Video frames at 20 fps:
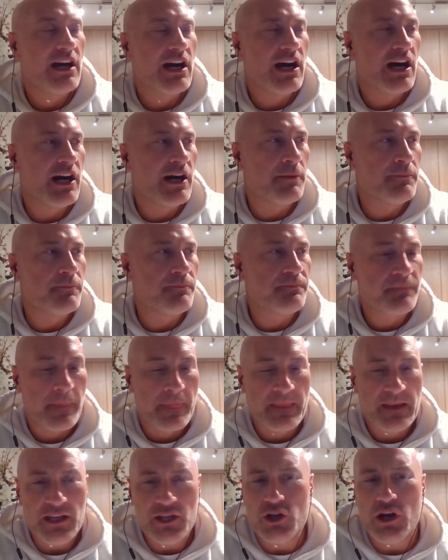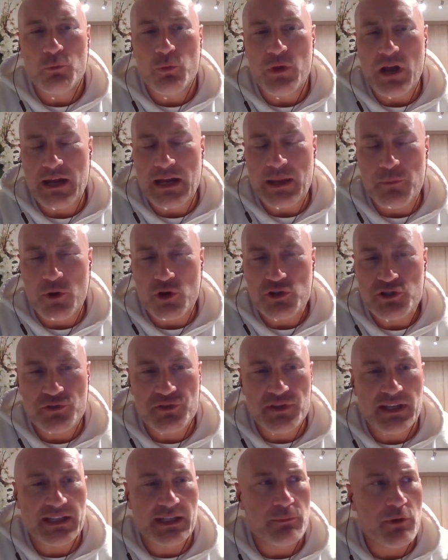And I'm
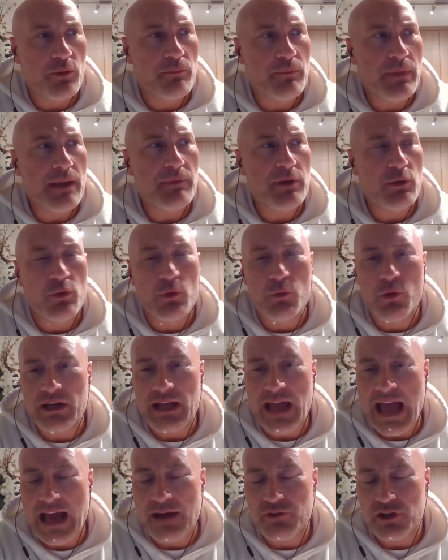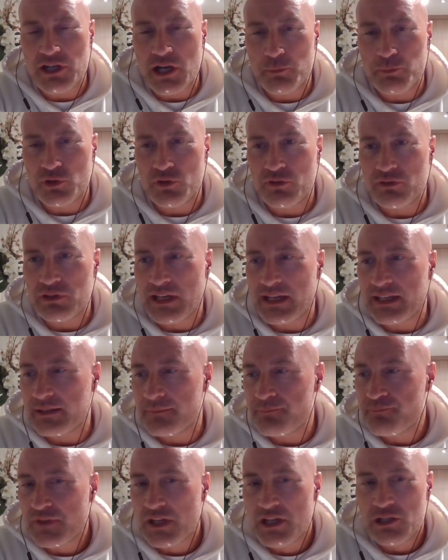also thinking about maybe we want to have a couple of
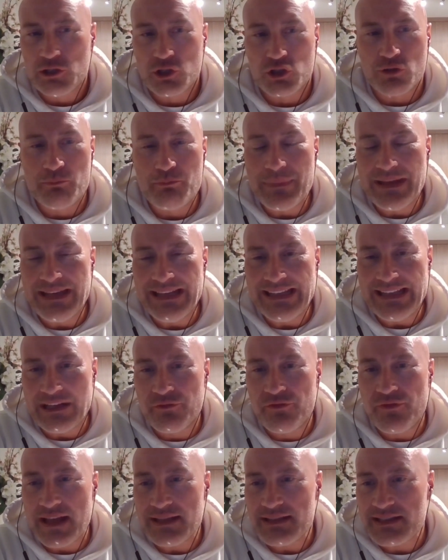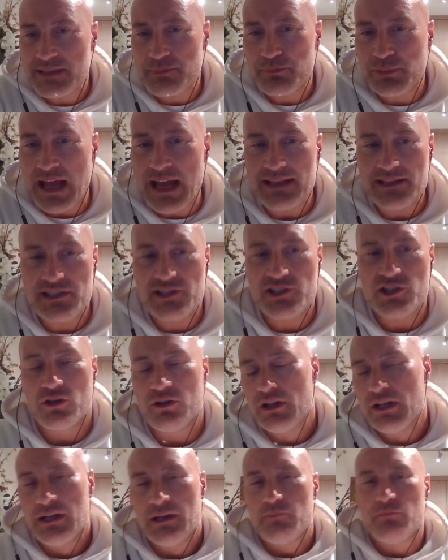like little mini events planned.
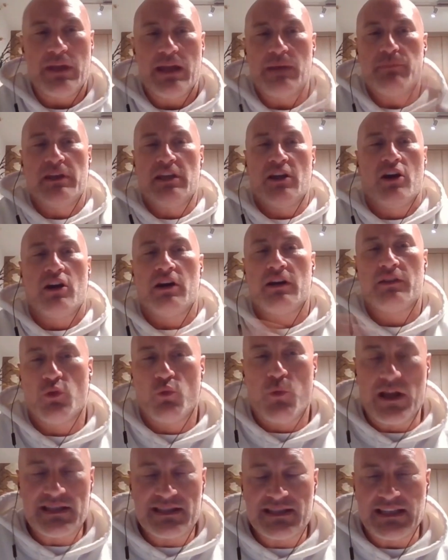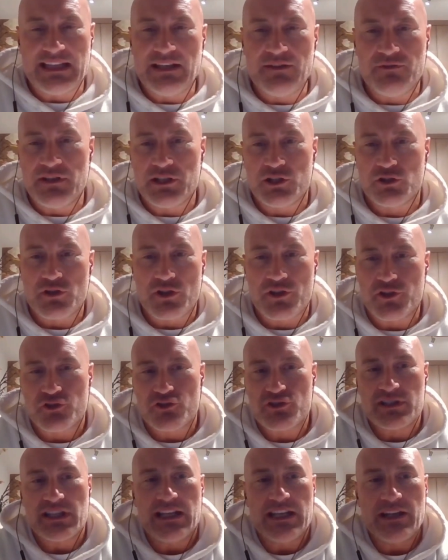So maybe on the Wednesday evening or the
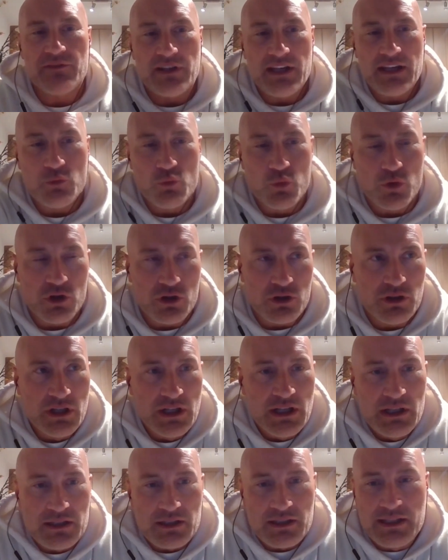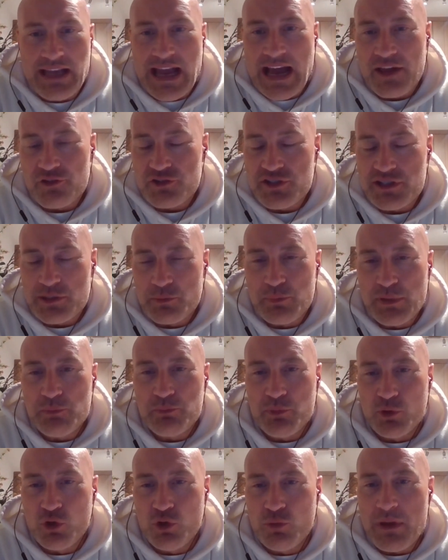Thursday evening, we'll gather some
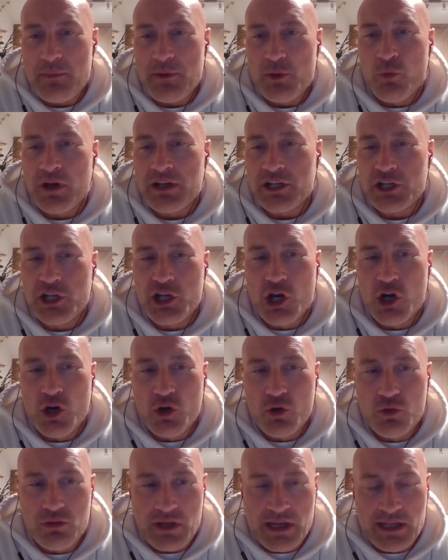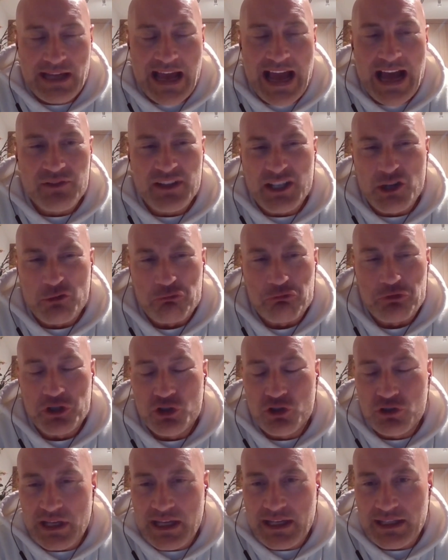people who maybe want to go and have like a
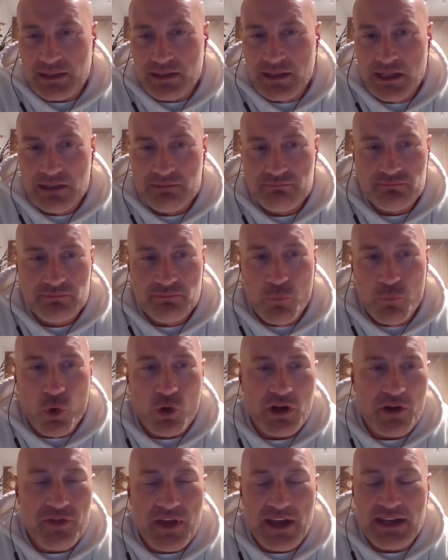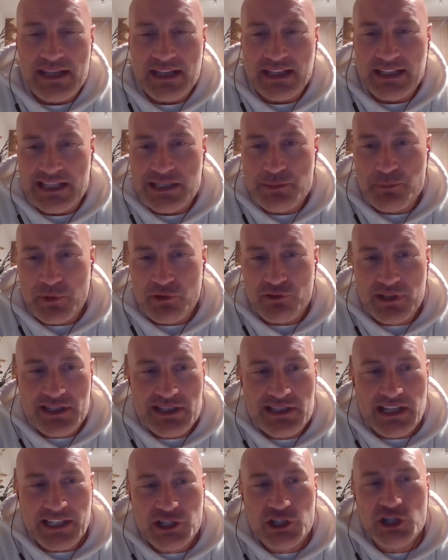real, like more authentic
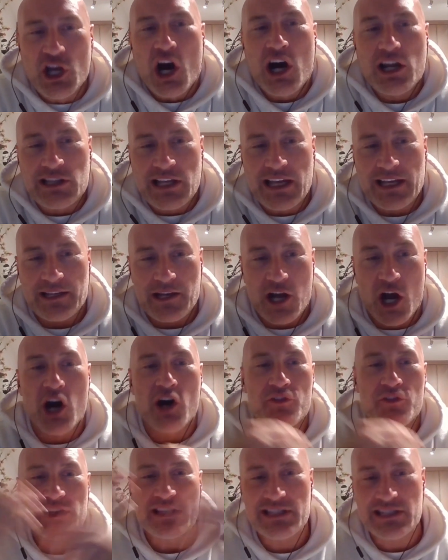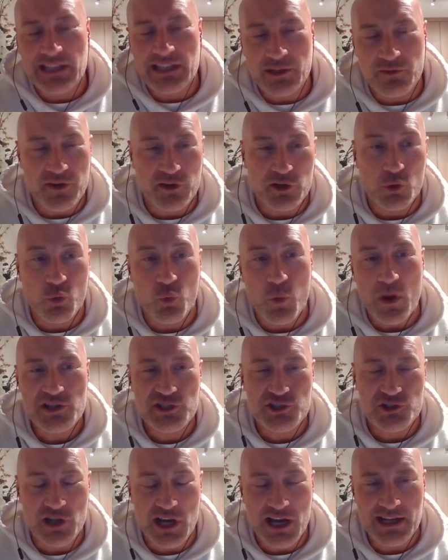experience, like not like on this like very
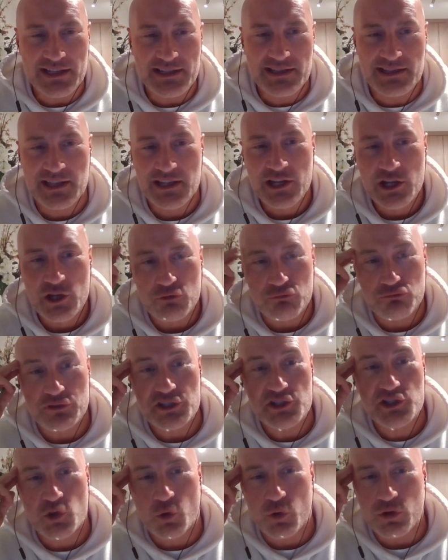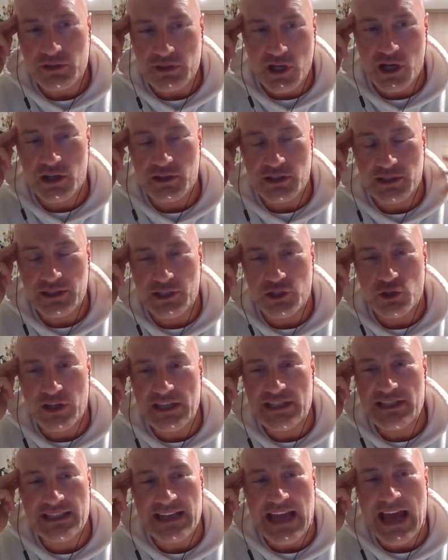westernized resort
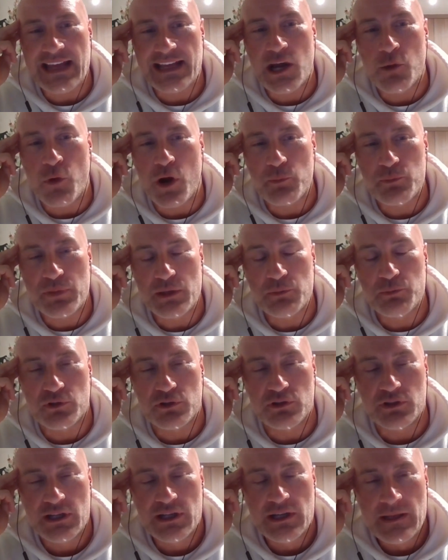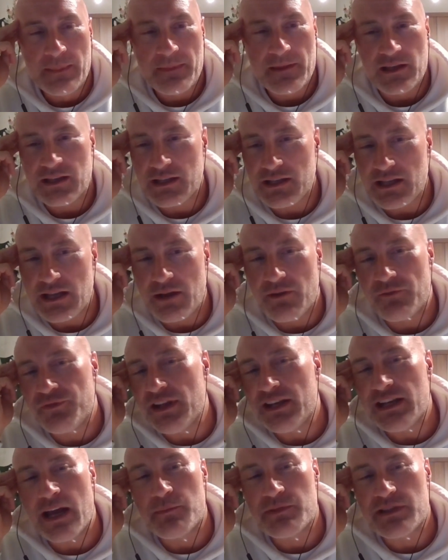in Da Nang. I want people,
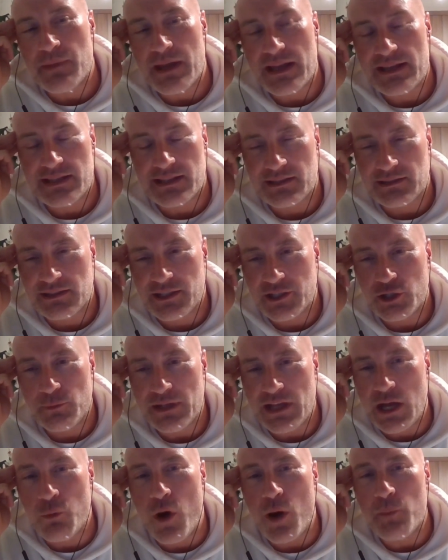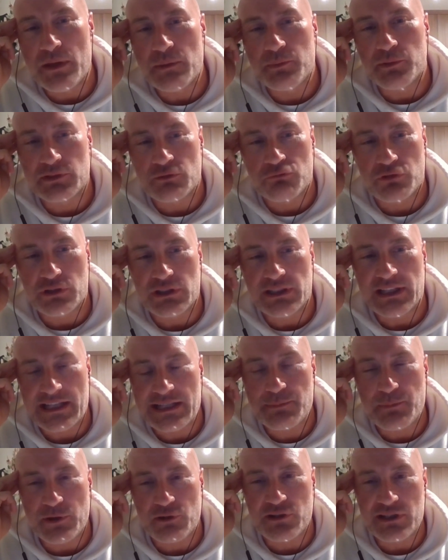Vietnam's amazing. Like, I want people to really
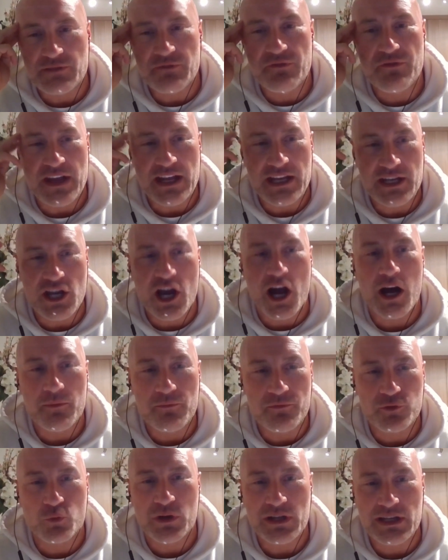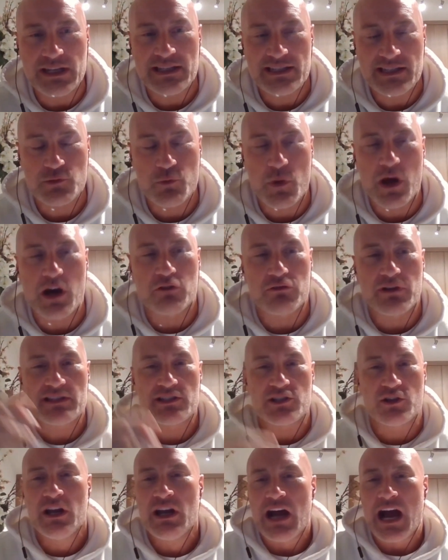experience Vietnam for what it is as well,
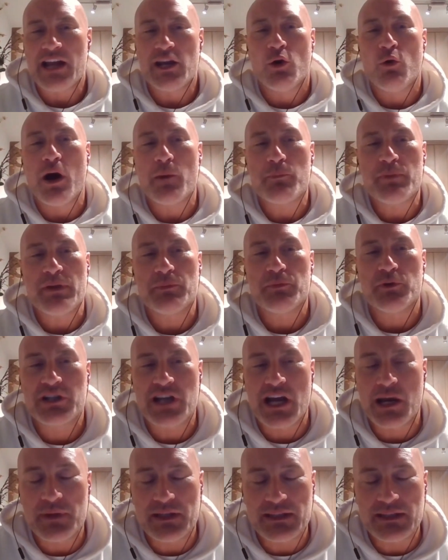right? So I don't want people